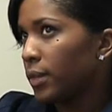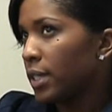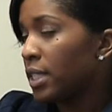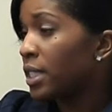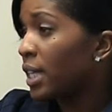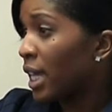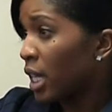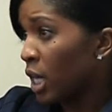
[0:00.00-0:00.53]

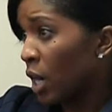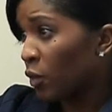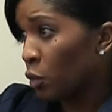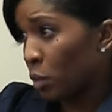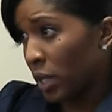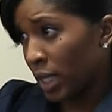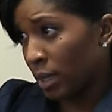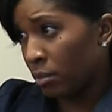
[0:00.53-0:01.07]
State
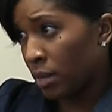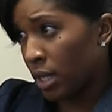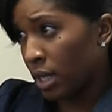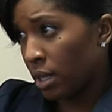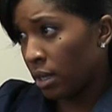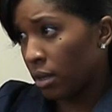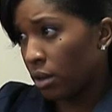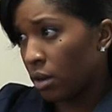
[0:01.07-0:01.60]
Government
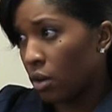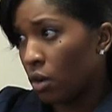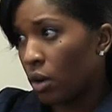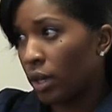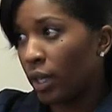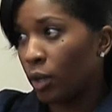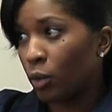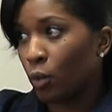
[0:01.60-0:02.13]
Committee
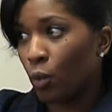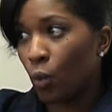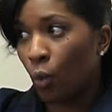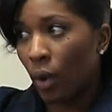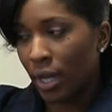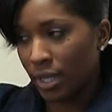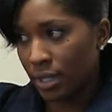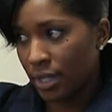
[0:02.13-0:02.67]
on
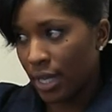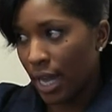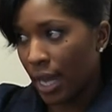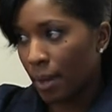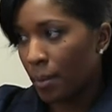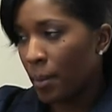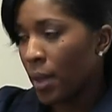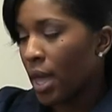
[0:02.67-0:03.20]

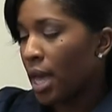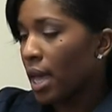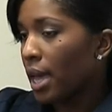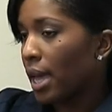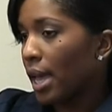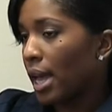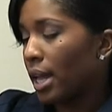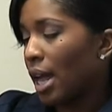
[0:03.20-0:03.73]
Wednesday.
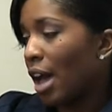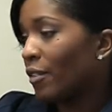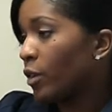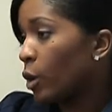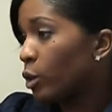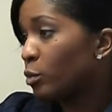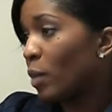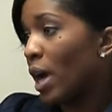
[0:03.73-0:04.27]
And I've
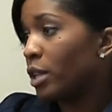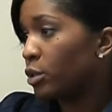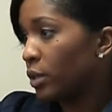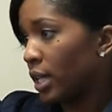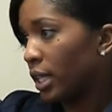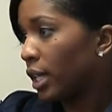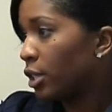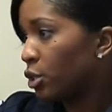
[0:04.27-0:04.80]
co-sponsored
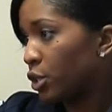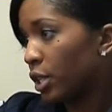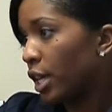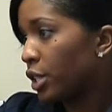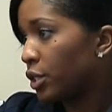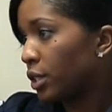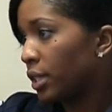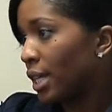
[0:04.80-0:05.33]
that
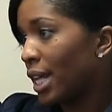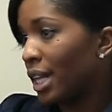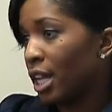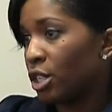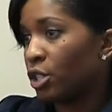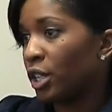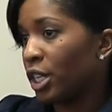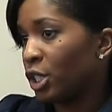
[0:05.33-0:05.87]
legislation. That
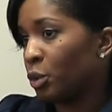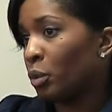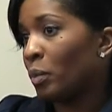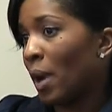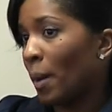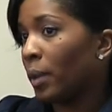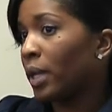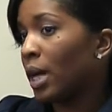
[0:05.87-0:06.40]
legislation will
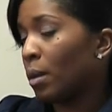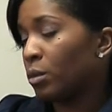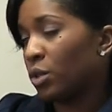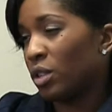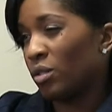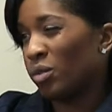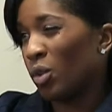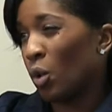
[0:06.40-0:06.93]
probably come to
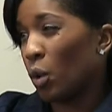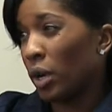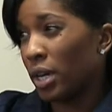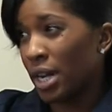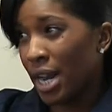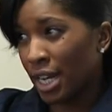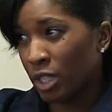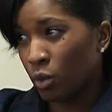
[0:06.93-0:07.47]
the floor
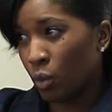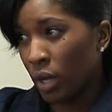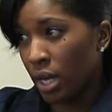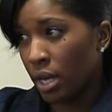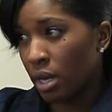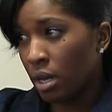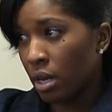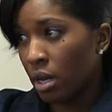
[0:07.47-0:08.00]
next
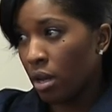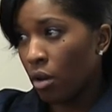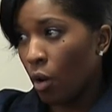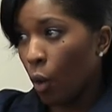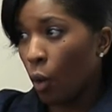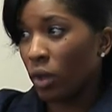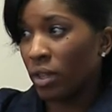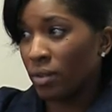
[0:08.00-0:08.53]
week
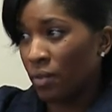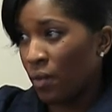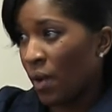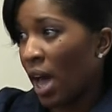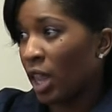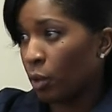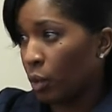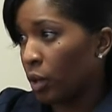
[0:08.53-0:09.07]
or the
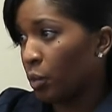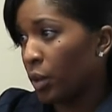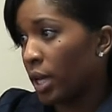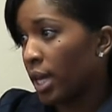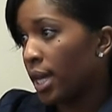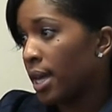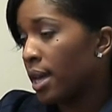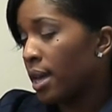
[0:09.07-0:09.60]
following
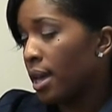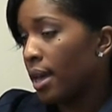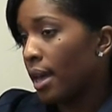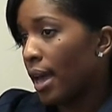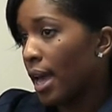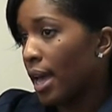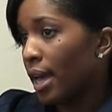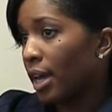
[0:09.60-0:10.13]
week.
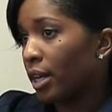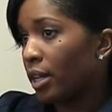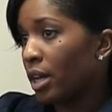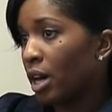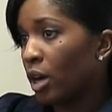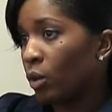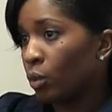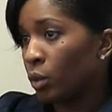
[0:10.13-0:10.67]
And
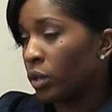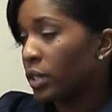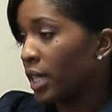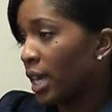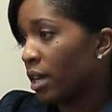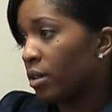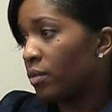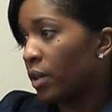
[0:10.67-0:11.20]
uh, we'll
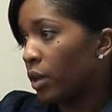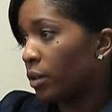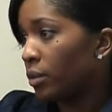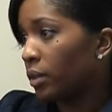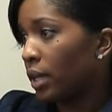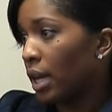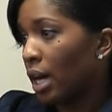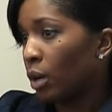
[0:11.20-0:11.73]
take a
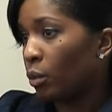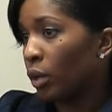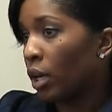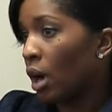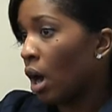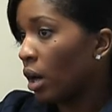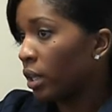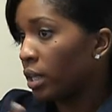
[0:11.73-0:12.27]
vote. Uh,
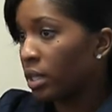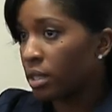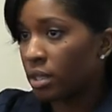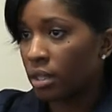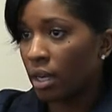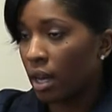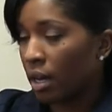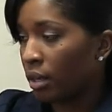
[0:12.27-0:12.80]
regardless
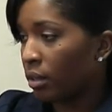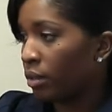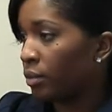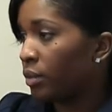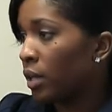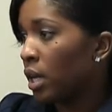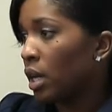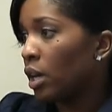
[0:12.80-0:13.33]

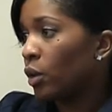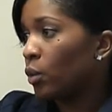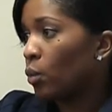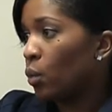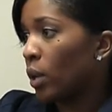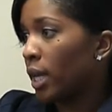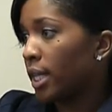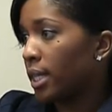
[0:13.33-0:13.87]
of
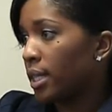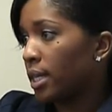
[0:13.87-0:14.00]
what